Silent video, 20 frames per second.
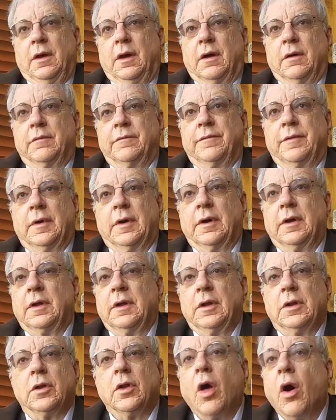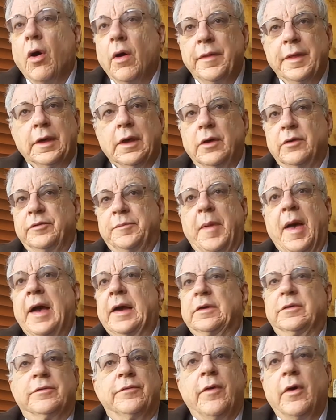of uh, law that goes back
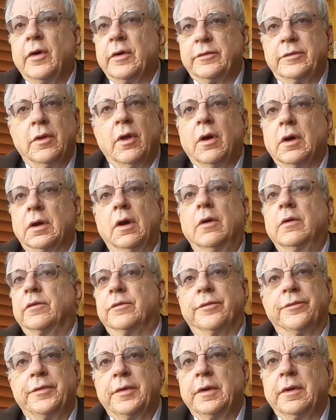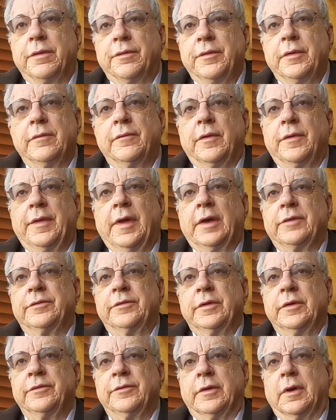as far as law goes, three, three or four
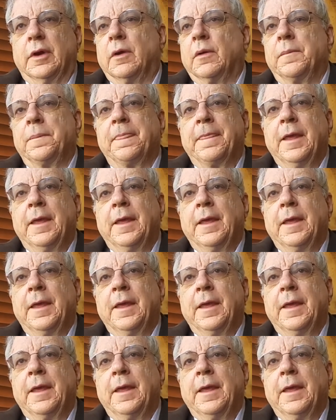thousand years ago.